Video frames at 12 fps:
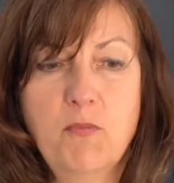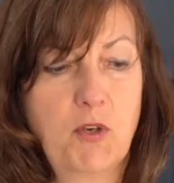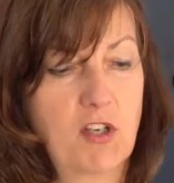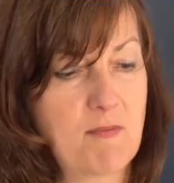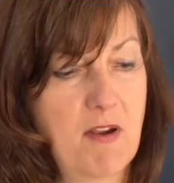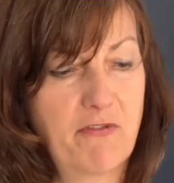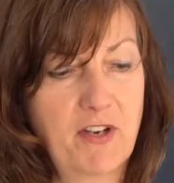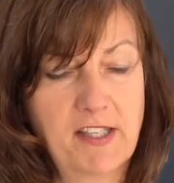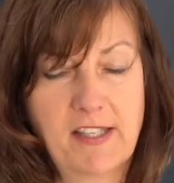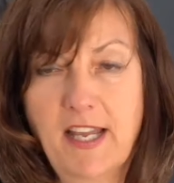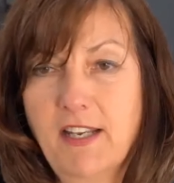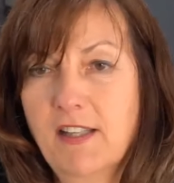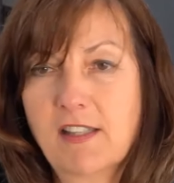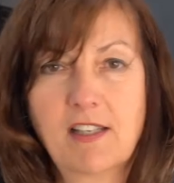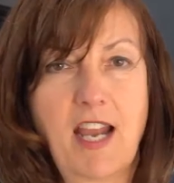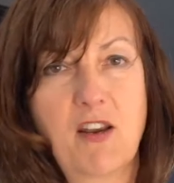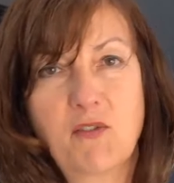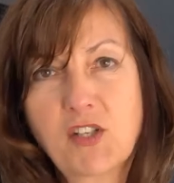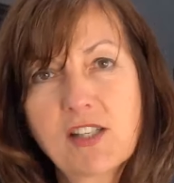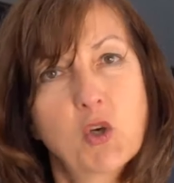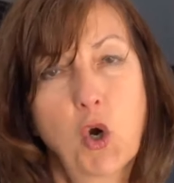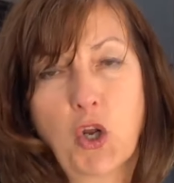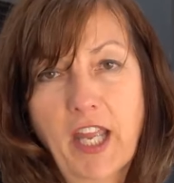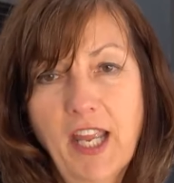because my friend said it's kind of just
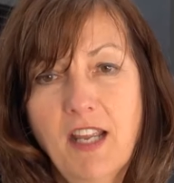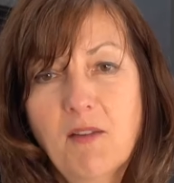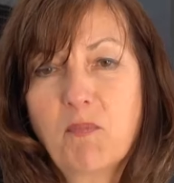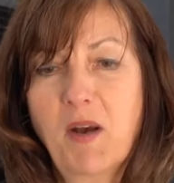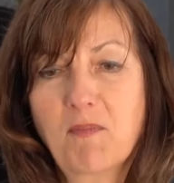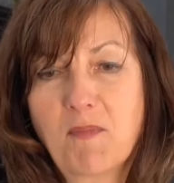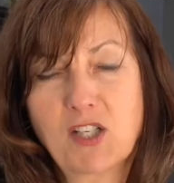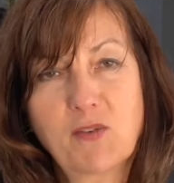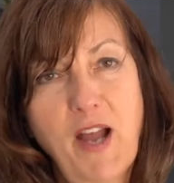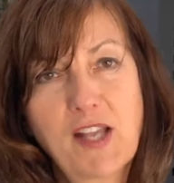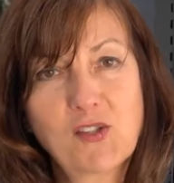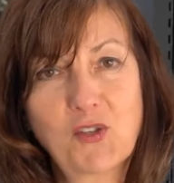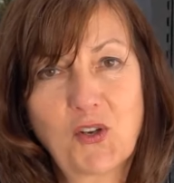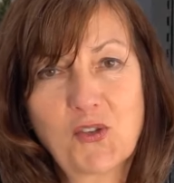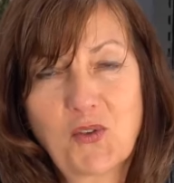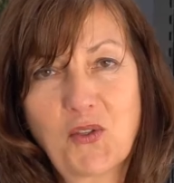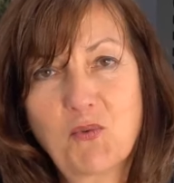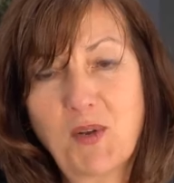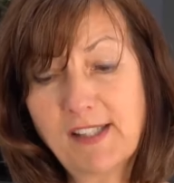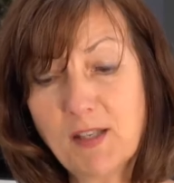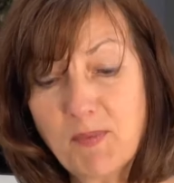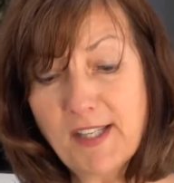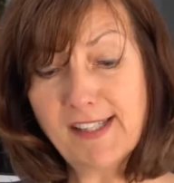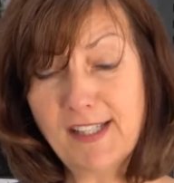cooking, but much faster. So the
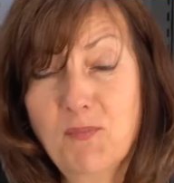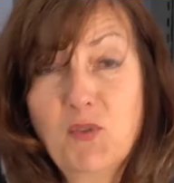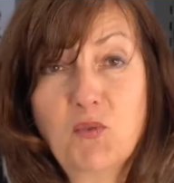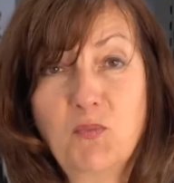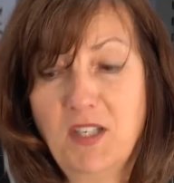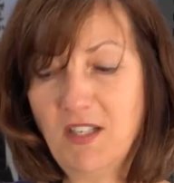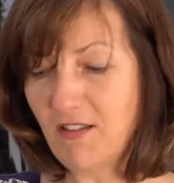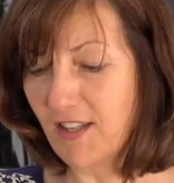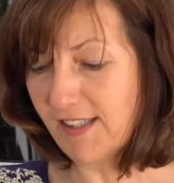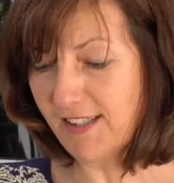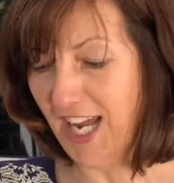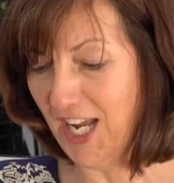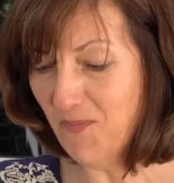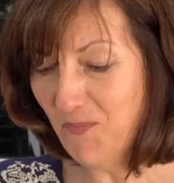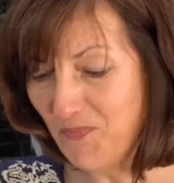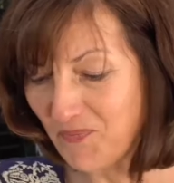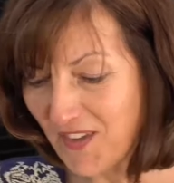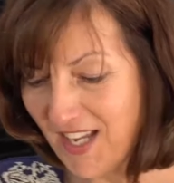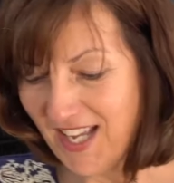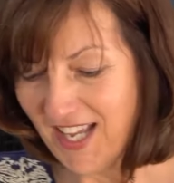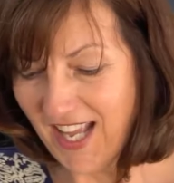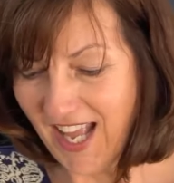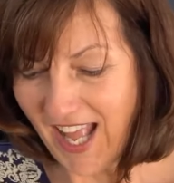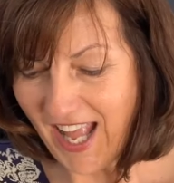recipes seem to be the same.
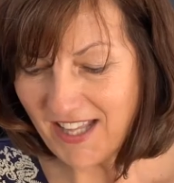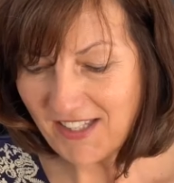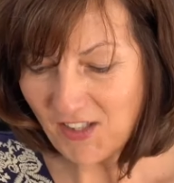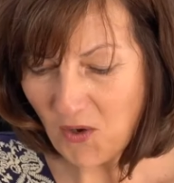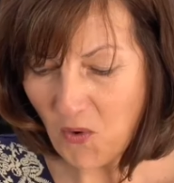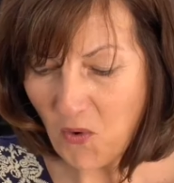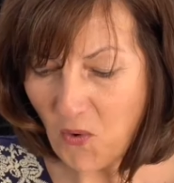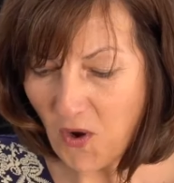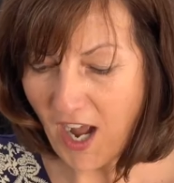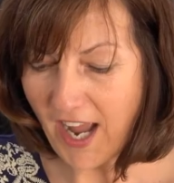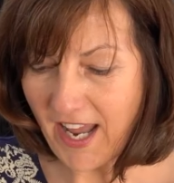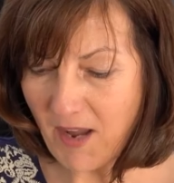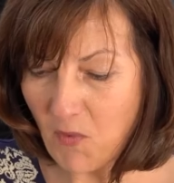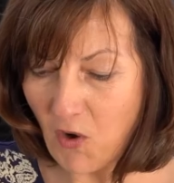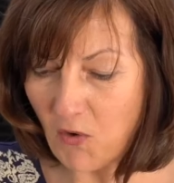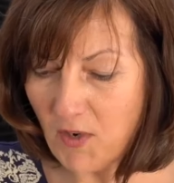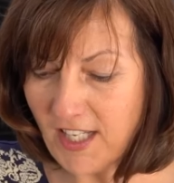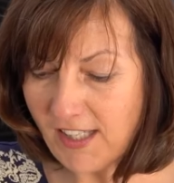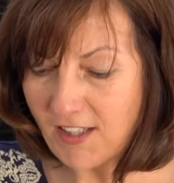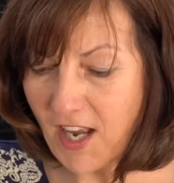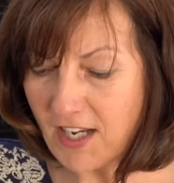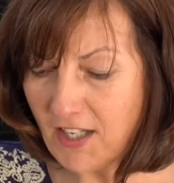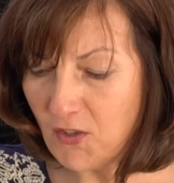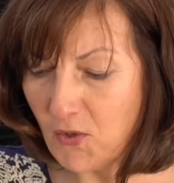And so I am already
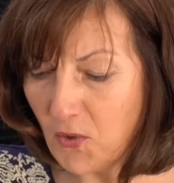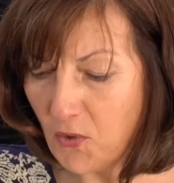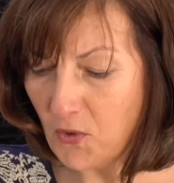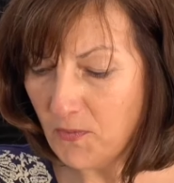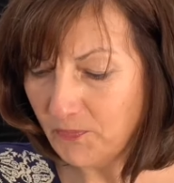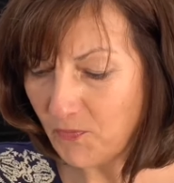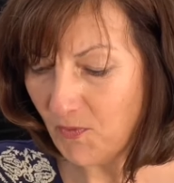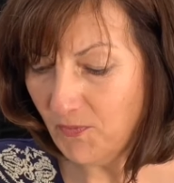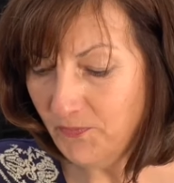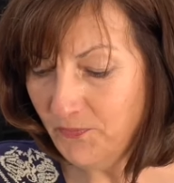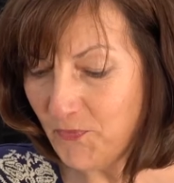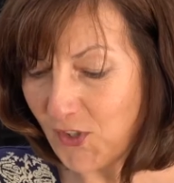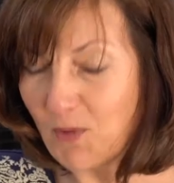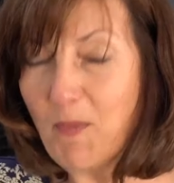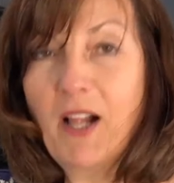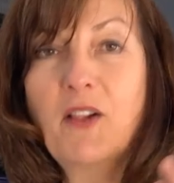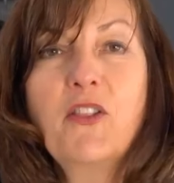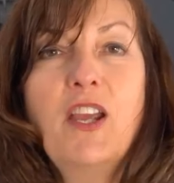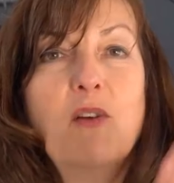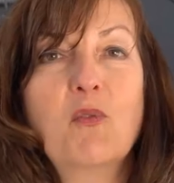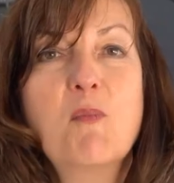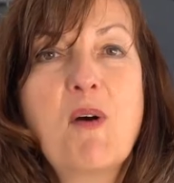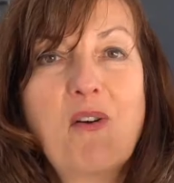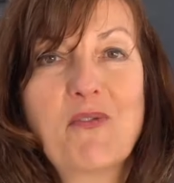starting to smell the
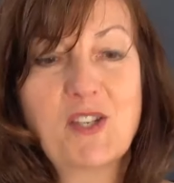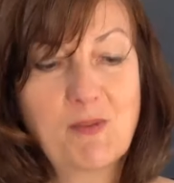aroma of the